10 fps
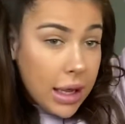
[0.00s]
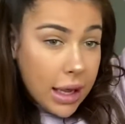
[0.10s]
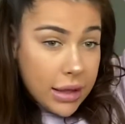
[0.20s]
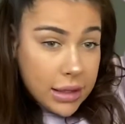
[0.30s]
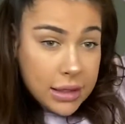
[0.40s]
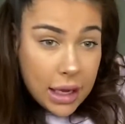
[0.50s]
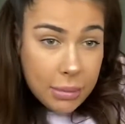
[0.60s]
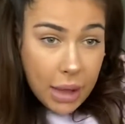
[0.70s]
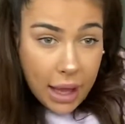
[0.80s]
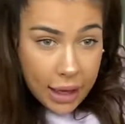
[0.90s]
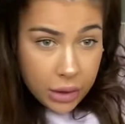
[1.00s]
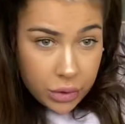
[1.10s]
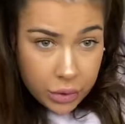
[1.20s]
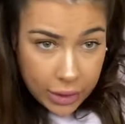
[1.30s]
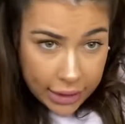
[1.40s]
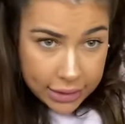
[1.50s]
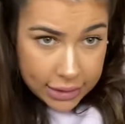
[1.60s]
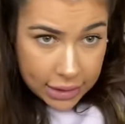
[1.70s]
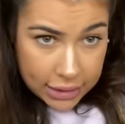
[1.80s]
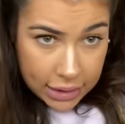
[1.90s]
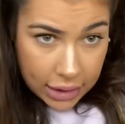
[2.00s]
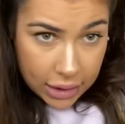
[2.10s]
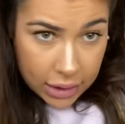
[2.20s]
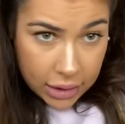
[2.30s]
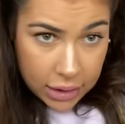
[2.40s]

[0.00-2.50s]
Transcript: at the same angle and sitting